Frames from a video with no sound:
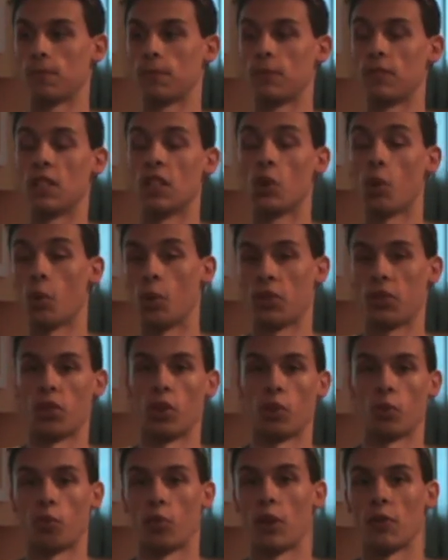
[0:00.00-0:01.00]
deal with
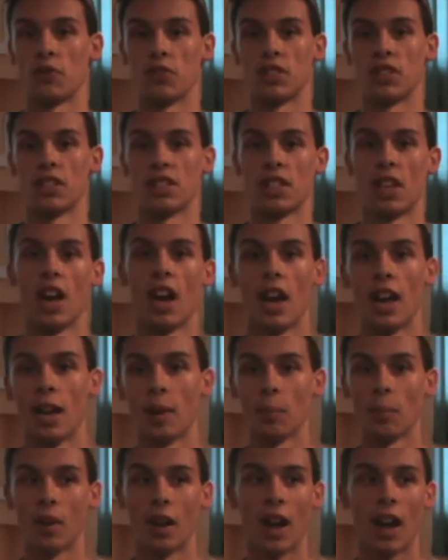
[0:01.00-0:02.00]
the rifts in
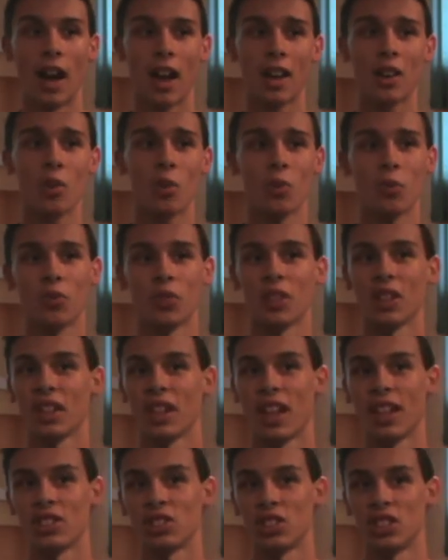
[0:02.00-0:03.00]
time. I don't feel
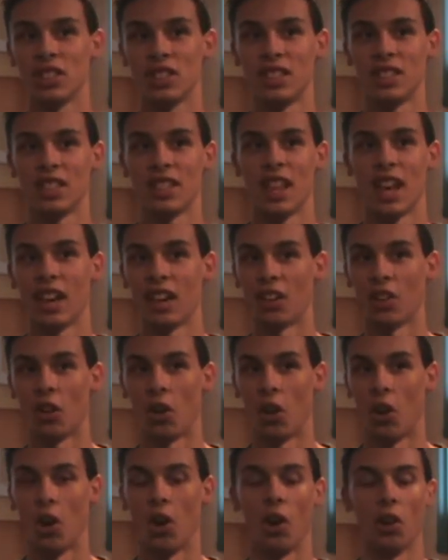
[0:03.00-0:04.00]
that she did that at
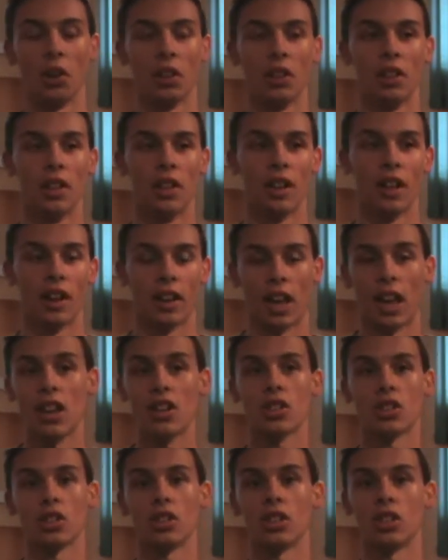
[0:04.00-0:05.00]
all.
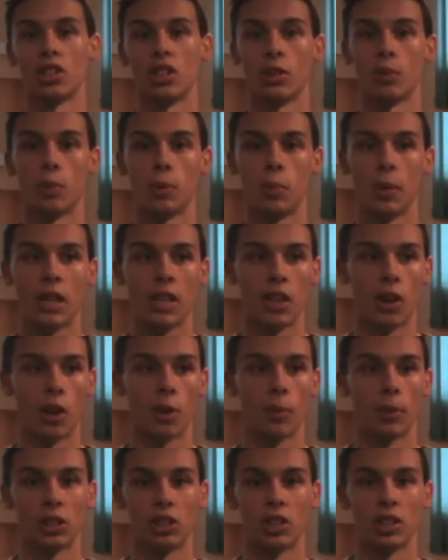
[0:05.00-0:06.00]
Occasionally she would be there,
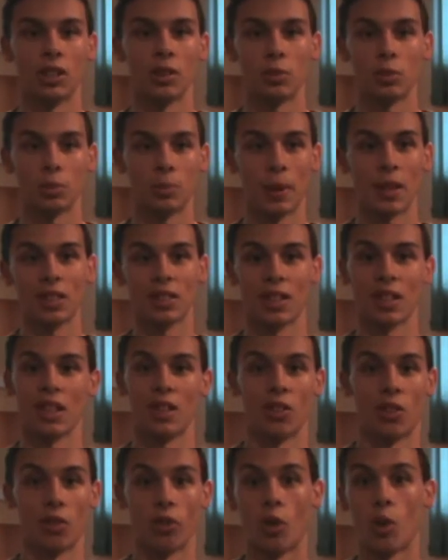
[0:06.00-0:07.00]
but she was
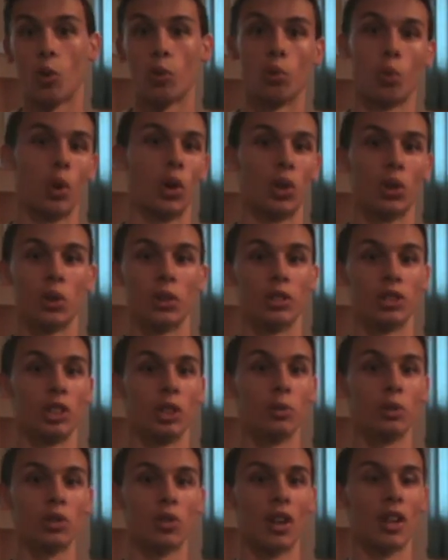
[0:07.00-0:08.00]
basically in her own world. She
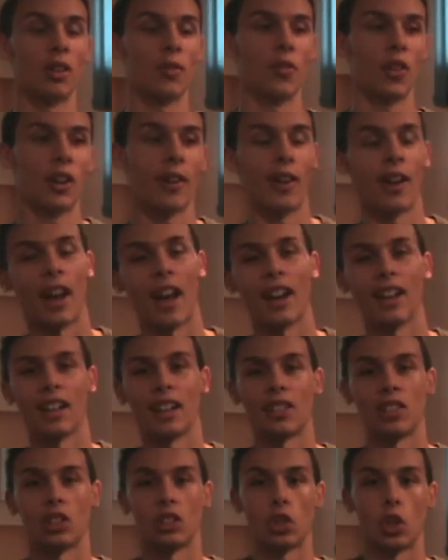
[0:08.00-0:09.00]
was trying to figure out how to
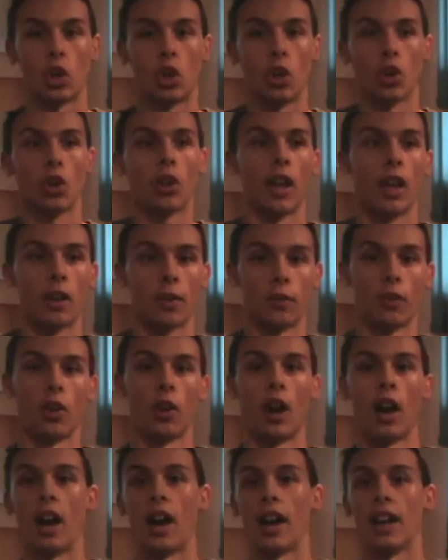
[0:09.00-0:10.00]
get this Arn out of her
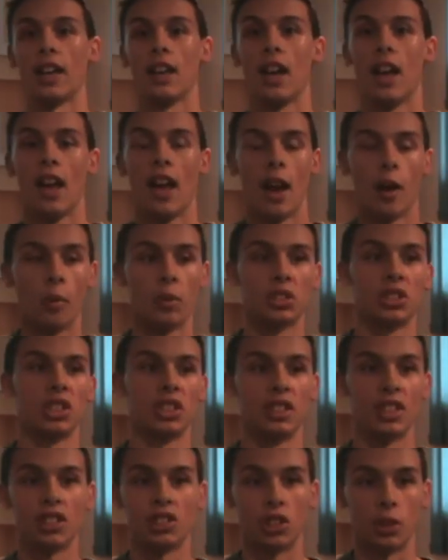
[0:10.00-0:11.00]
eye. And when
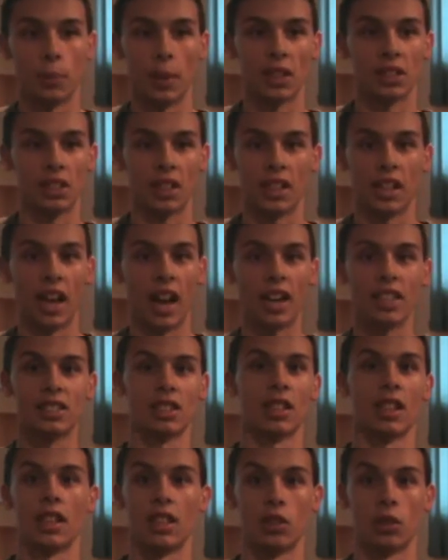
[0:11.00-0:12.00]
she did, she basically
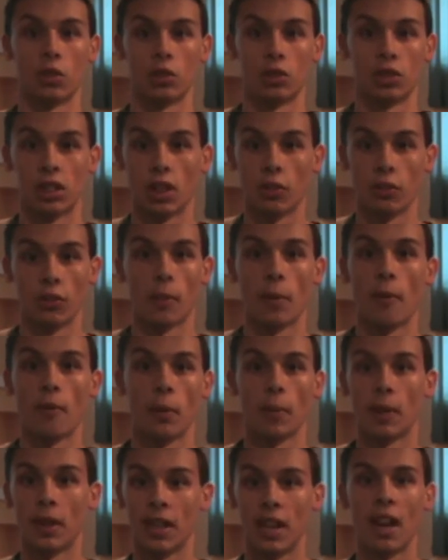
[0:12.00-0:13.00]
isolated herself from
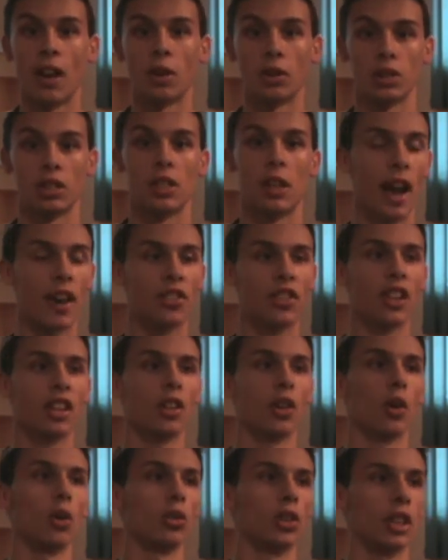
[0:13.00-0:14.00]
everybody else. I
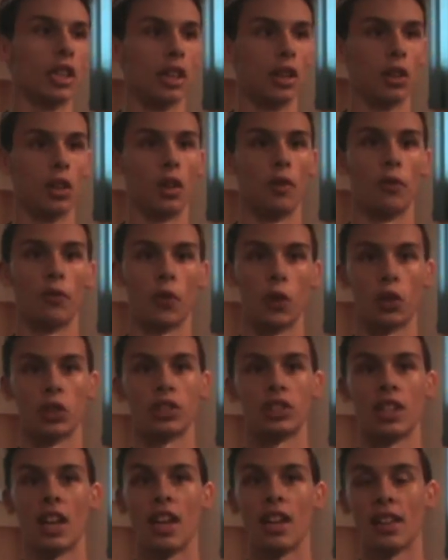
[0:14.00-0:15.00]
think only in the
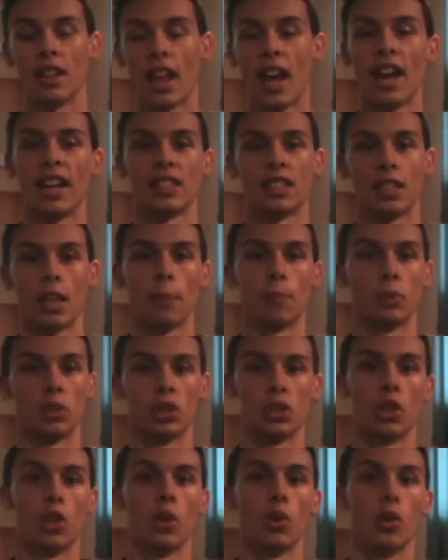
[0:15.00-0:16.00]
first and last
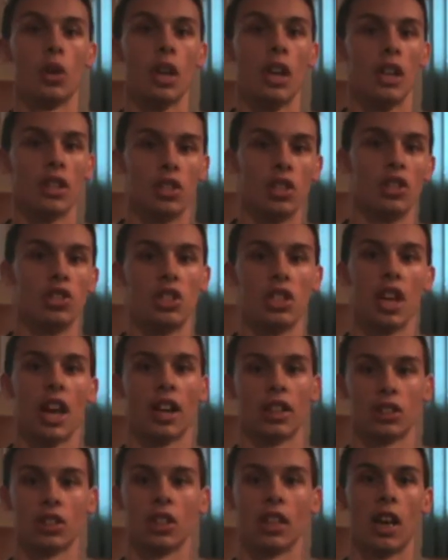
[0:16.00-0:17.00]
episode did she
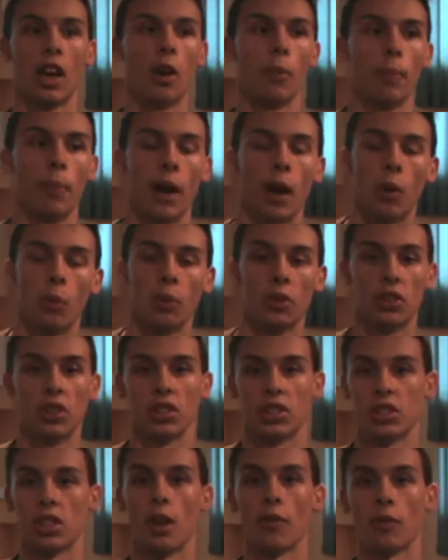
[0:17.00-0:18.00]
actually help out with the
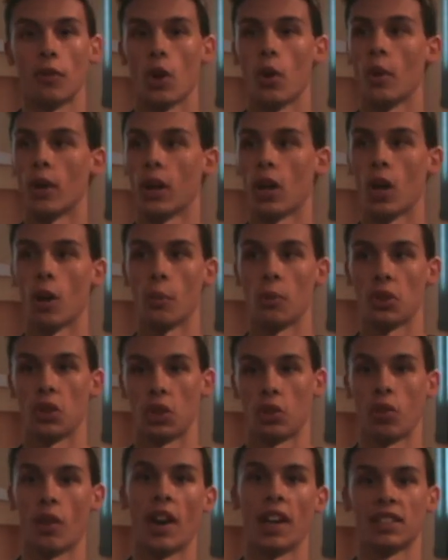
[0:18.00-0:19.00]
stuff going on with the
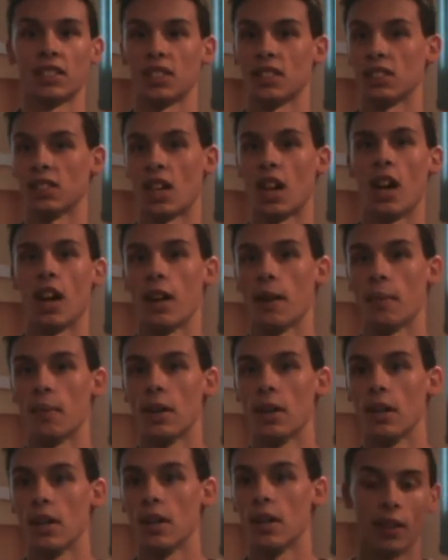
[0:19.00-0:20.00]
cracks in
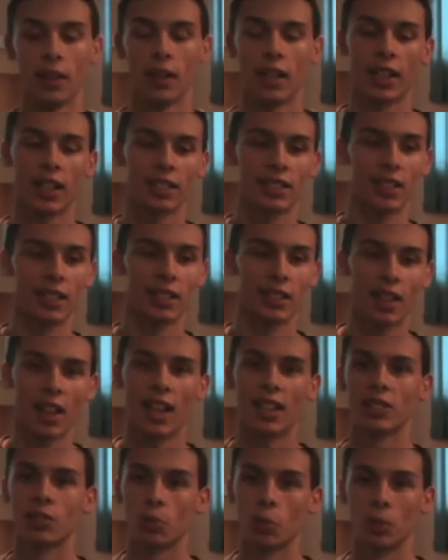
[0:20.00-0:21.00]
time. Like I said,
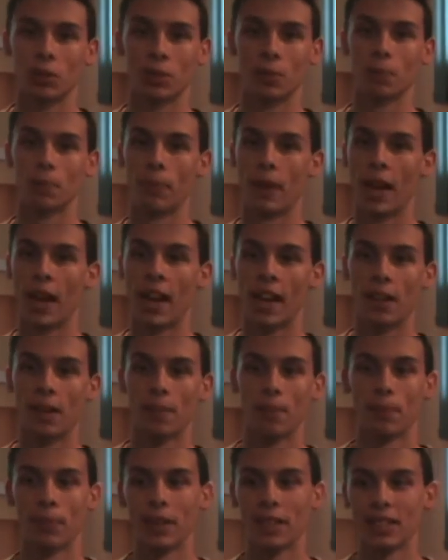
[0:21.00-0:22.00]
class wasn't
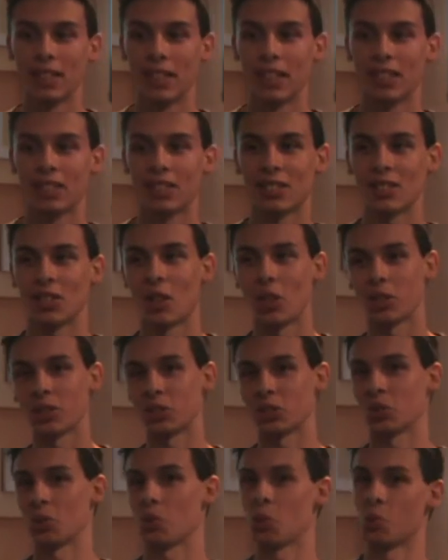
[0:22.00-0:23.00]
bad, but it's
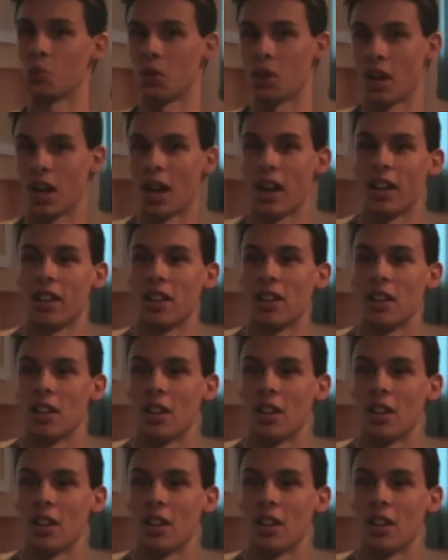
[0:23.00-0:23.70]
also not